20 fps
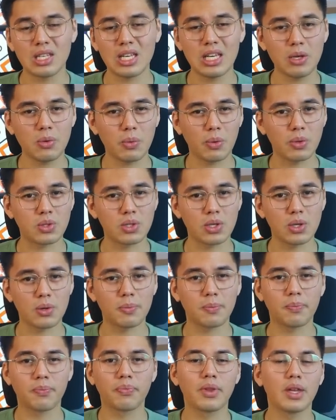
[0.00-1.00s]
equal to.
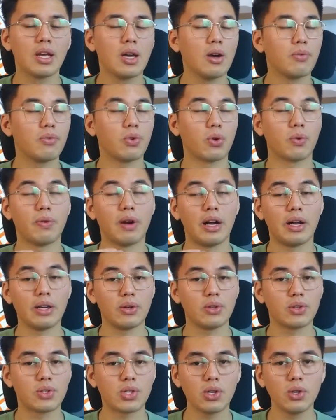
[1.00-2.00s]
For
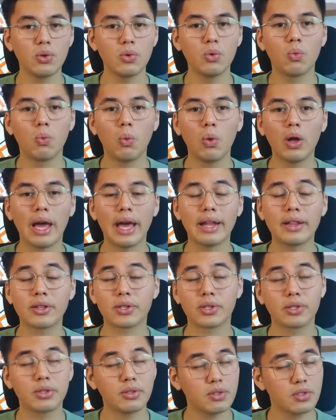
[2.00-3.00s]
value 2, we'll
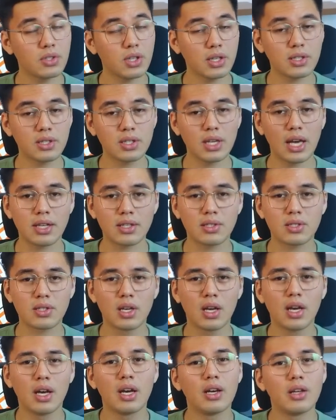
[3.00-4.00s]
enter
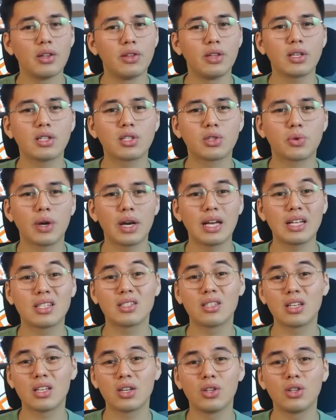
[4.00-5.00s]
success. This
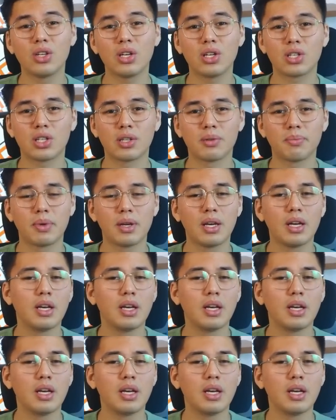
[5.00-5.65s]
creates the condition.